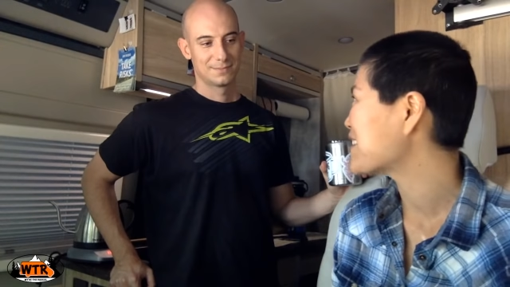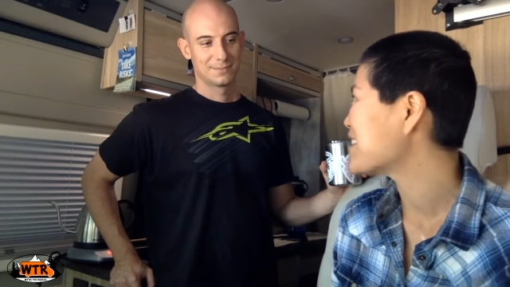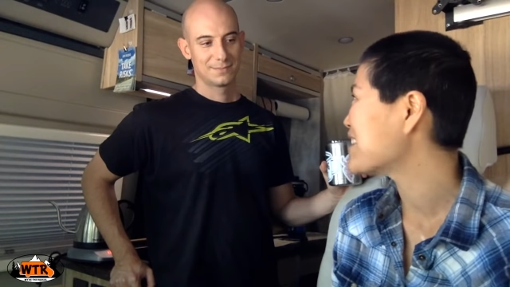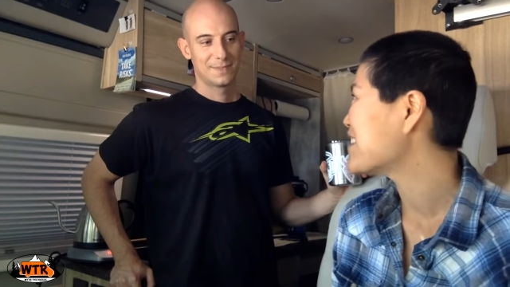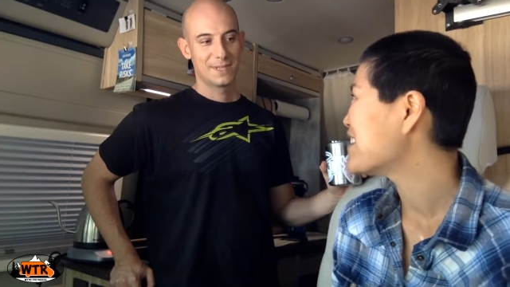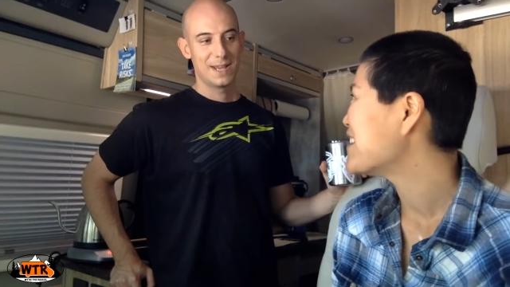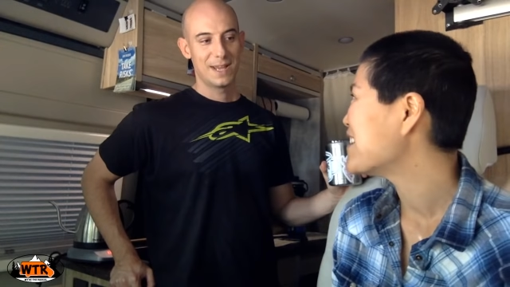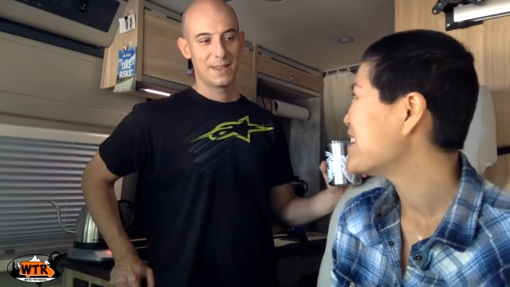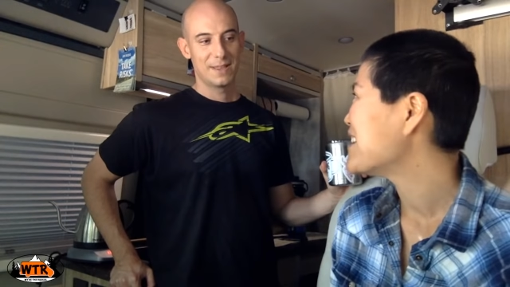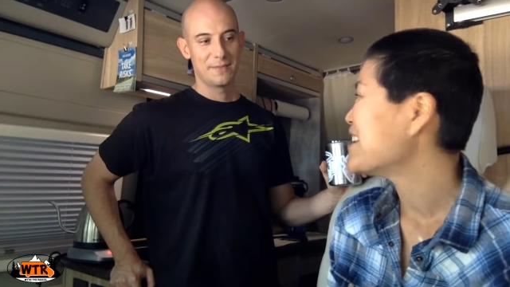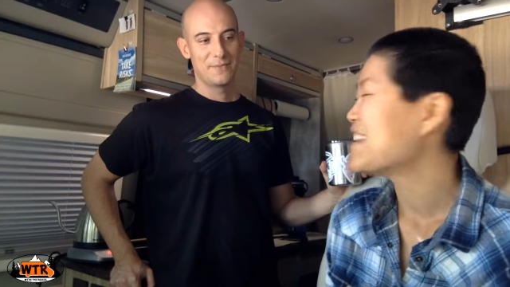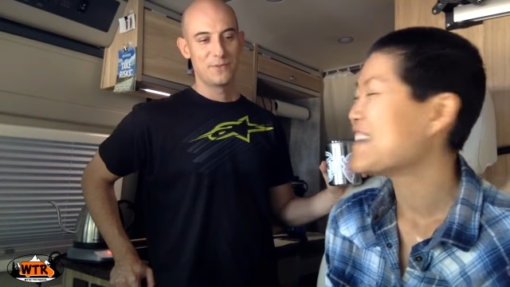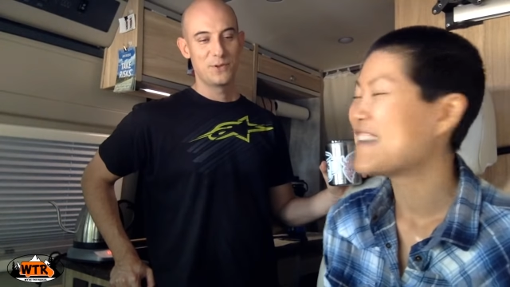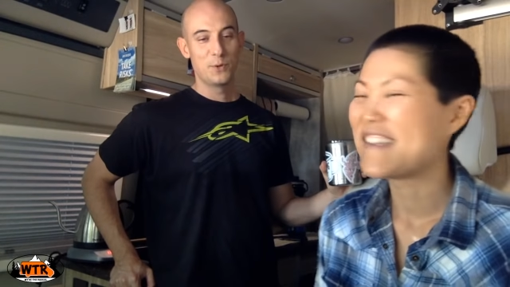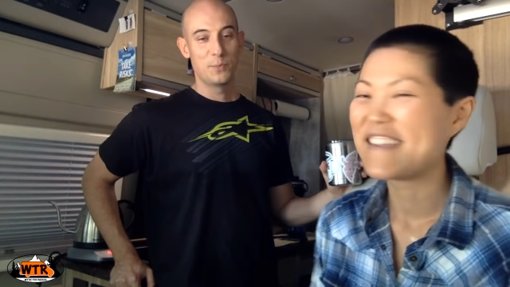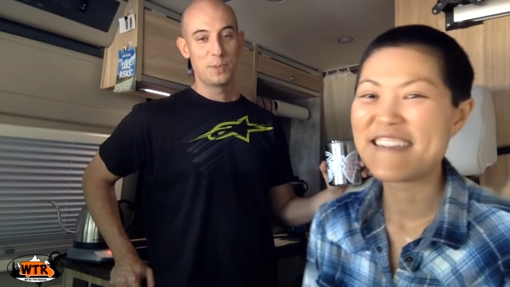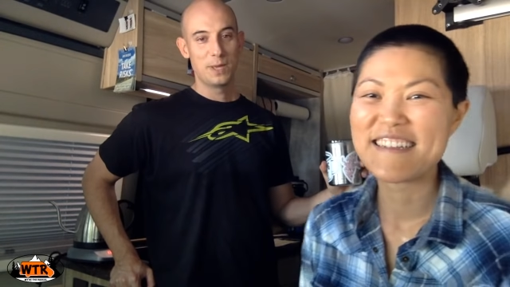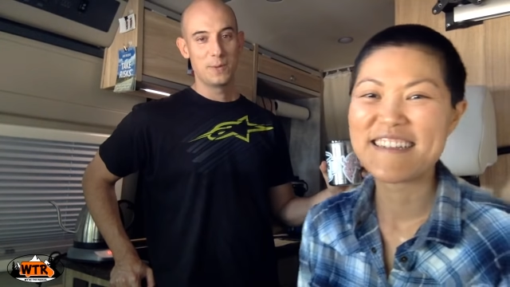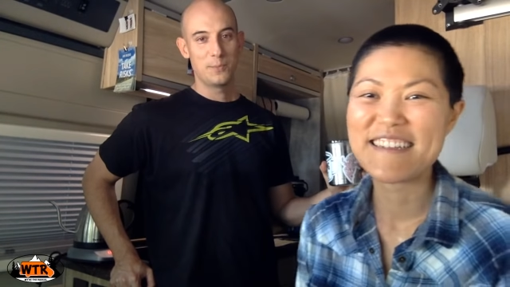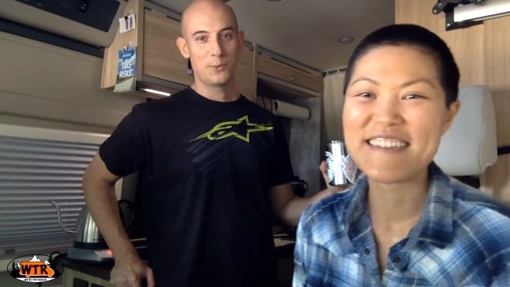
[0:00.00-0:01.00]
Speaker 1: Yeah, the few
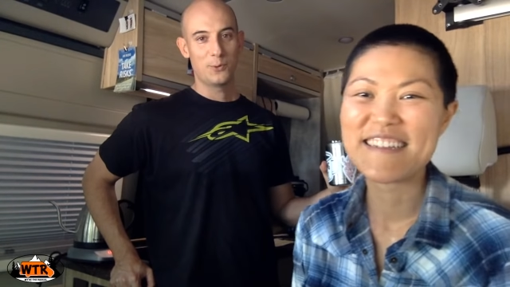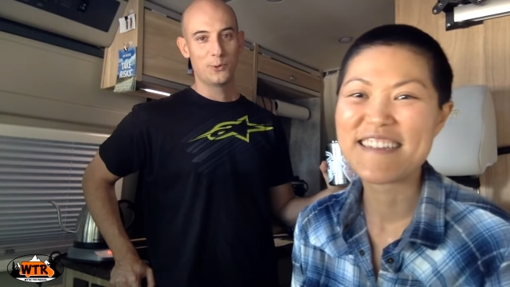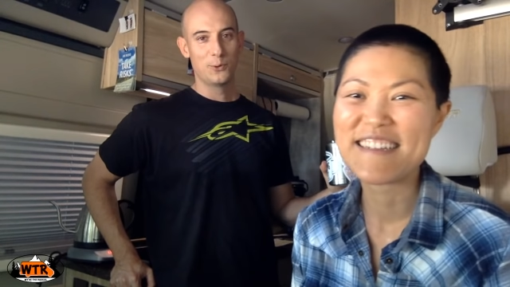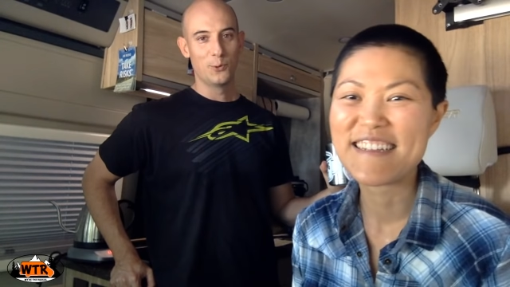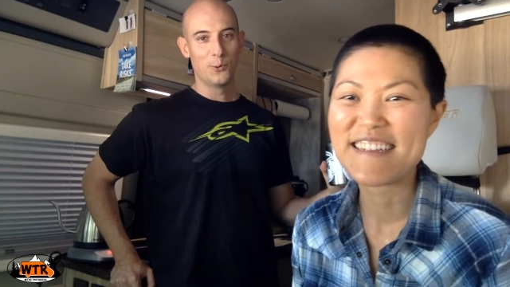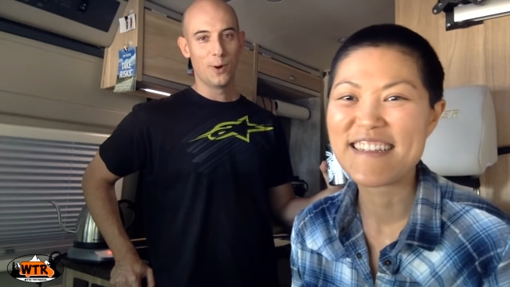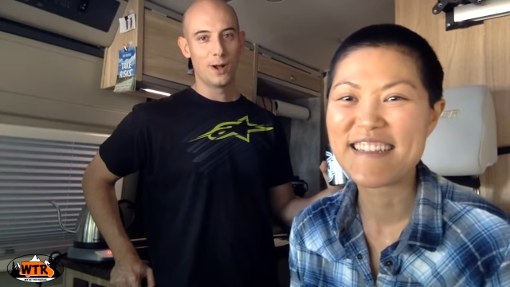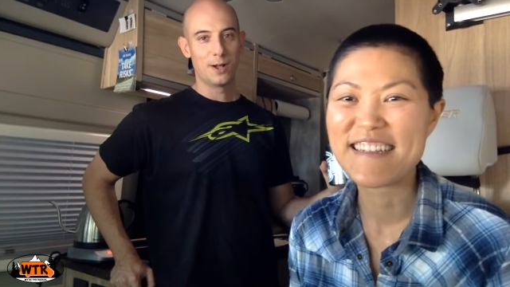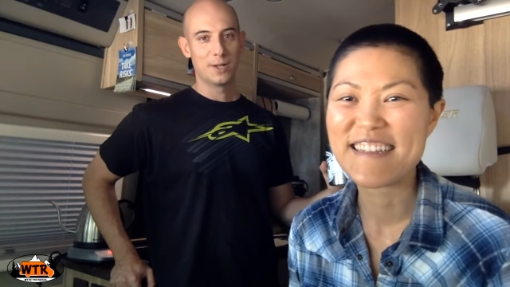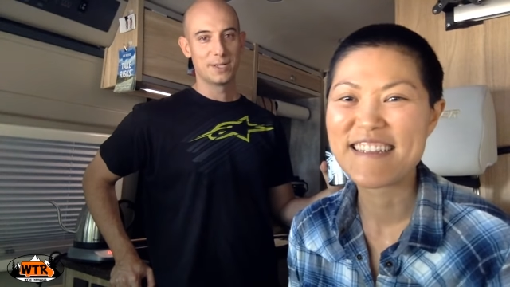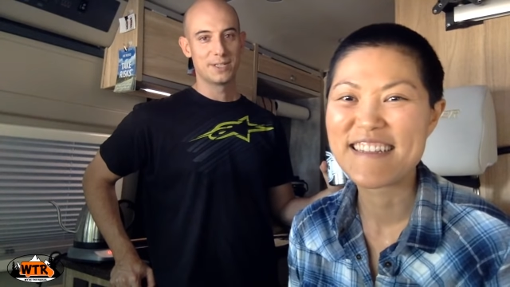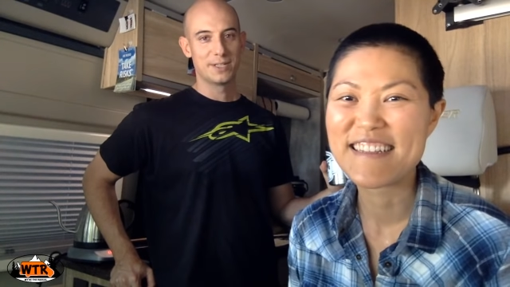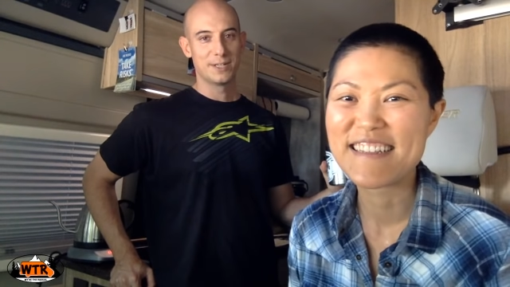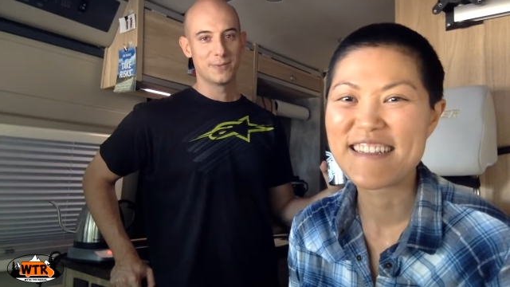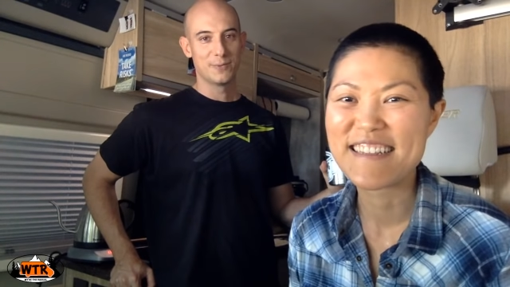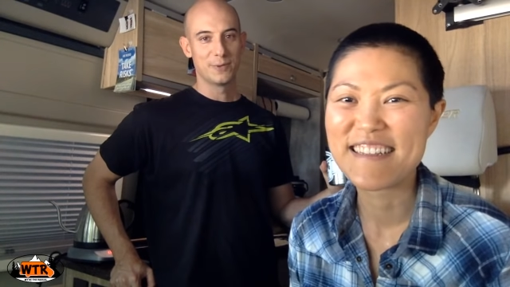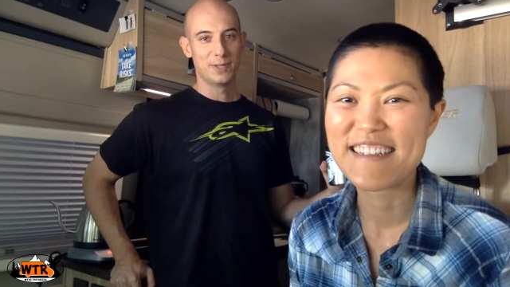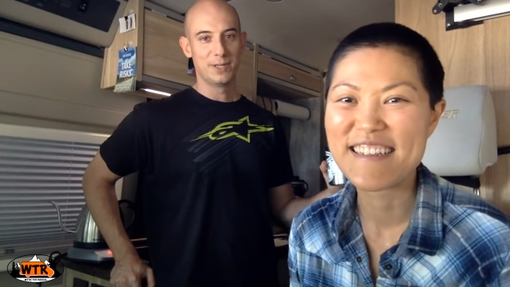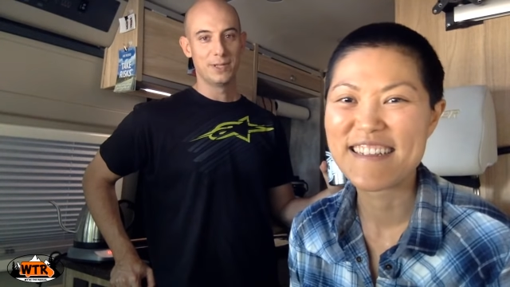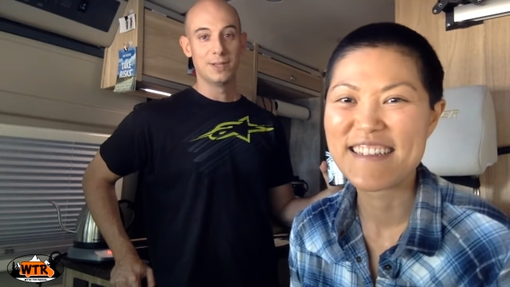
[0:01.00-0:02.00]
people who watched it
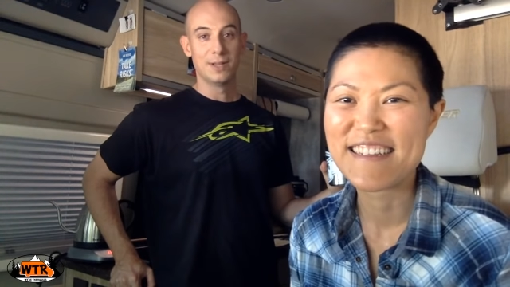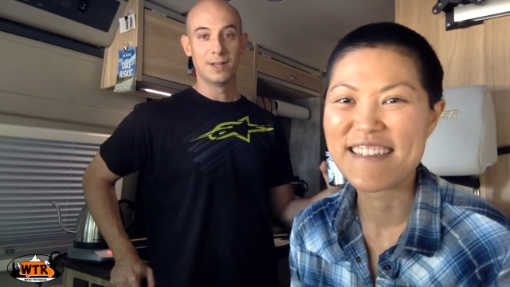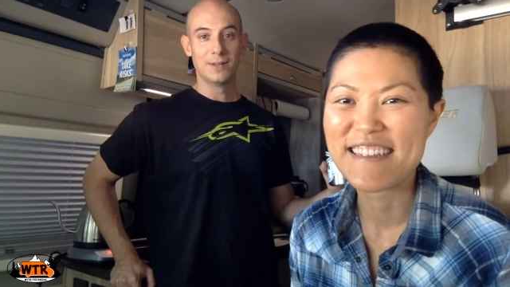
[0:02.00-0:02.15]
really loved